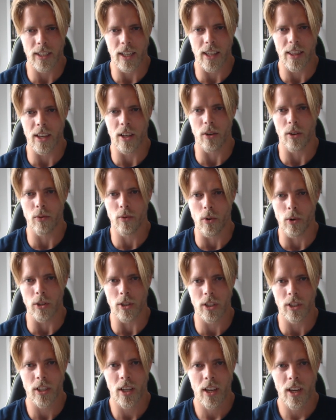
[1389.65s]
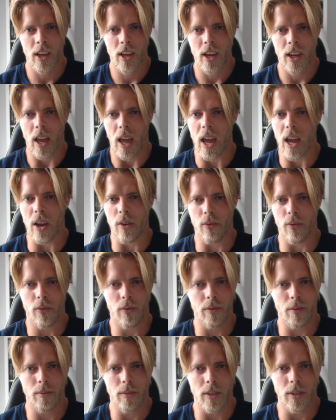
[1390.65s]
And then, of course,
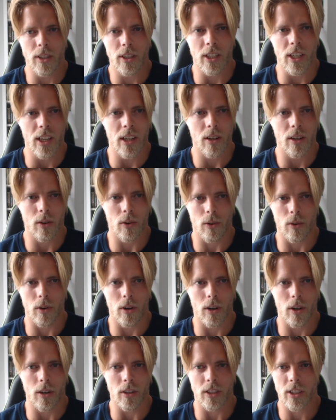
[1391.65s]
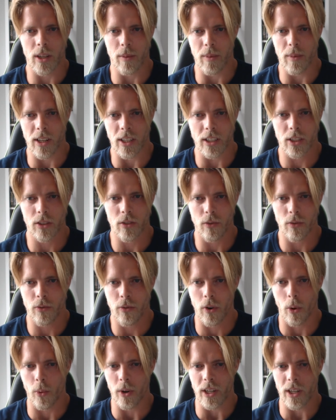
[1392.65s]
if she or her siblings,
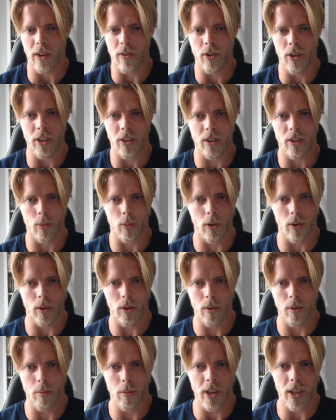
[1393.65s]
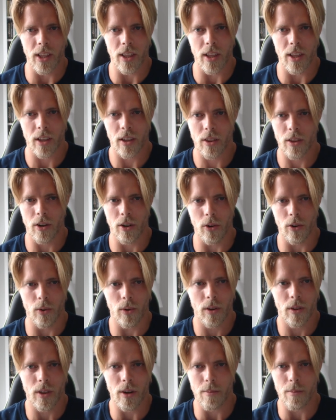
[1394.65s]
for whatever reason, would breathe
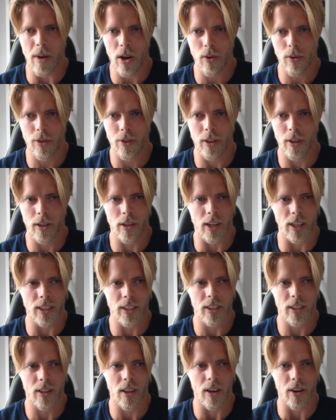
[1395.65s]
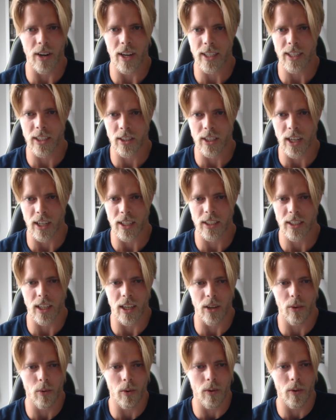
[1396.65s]
through their mouth, unless they're
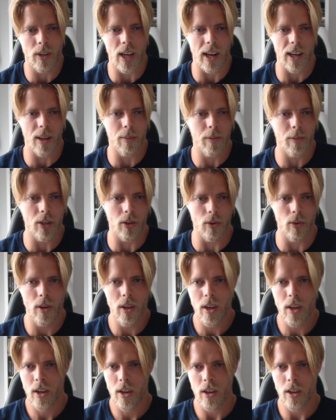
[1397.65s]
exercising, we would tell them to,